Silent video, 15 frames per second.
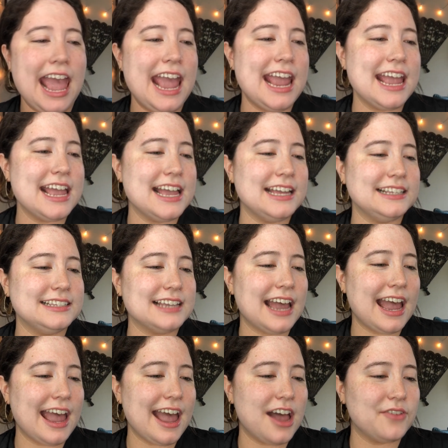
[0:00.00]
and
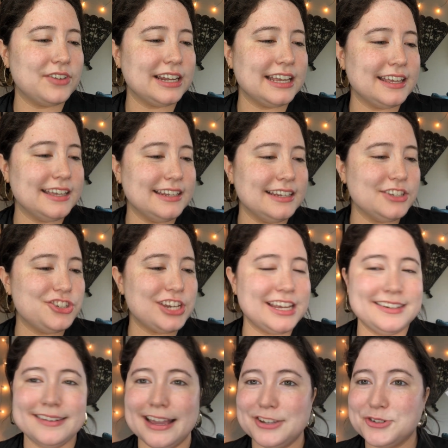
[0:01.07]
I have it in
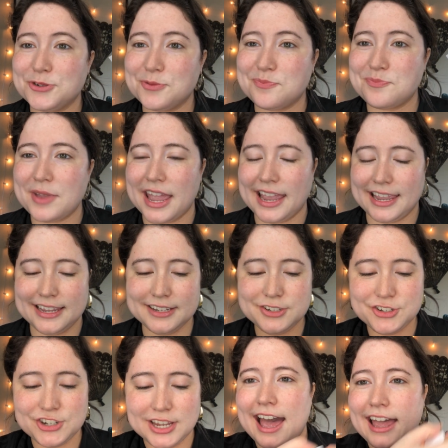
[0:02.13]
shade Natural
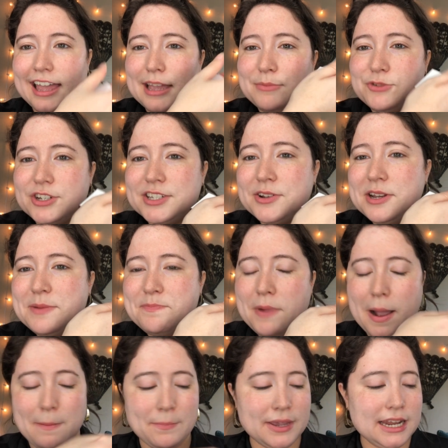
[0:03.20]
Beige. I am just going to
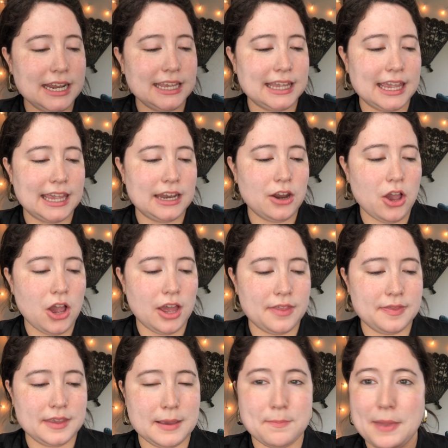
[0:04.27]
pump it again
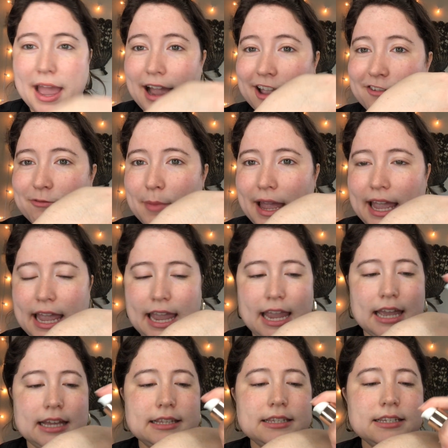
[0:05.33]
on the back of my
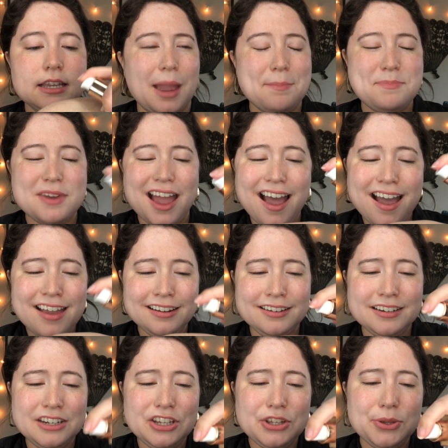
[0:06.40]
hand. I'm not
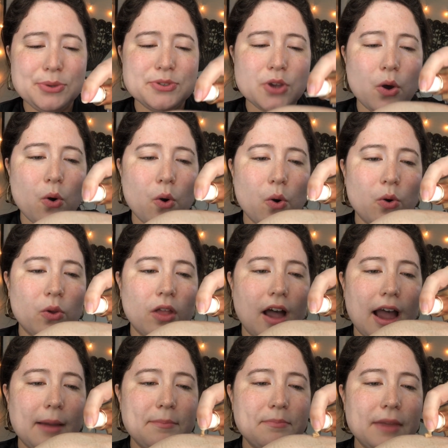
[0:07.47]
going to use a whole
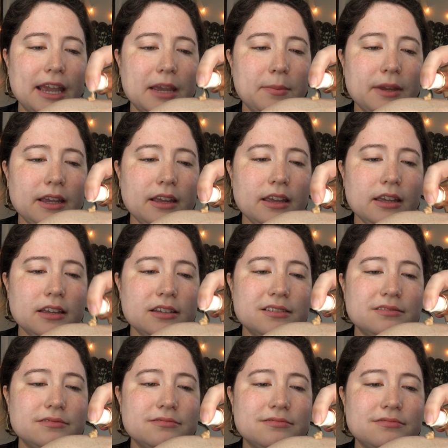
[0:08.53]
lot, maybe
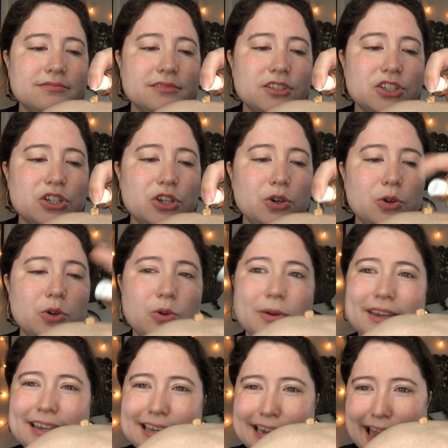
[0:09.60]

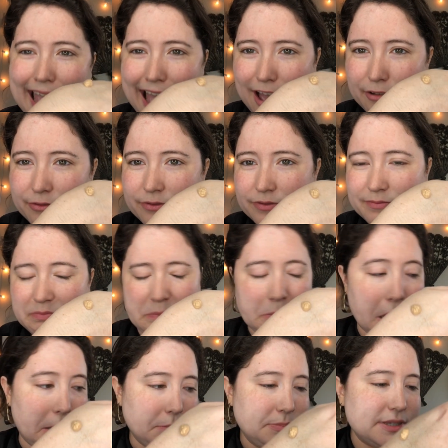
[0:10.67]
2.5
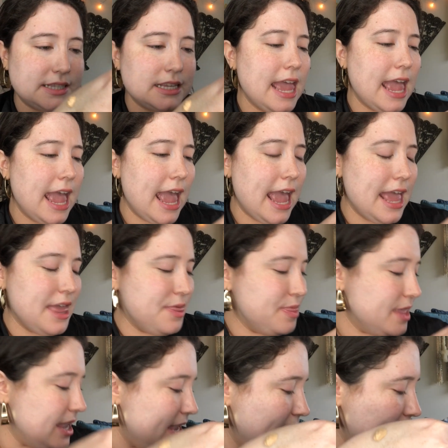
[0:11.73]
pumps.
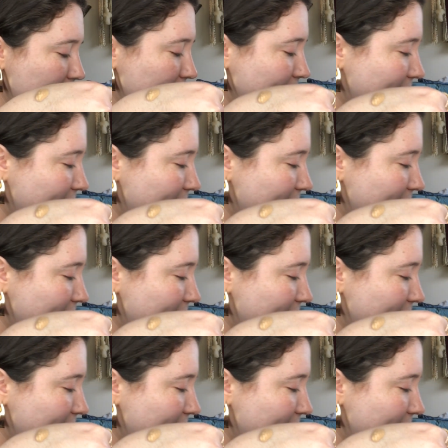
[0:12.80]
And then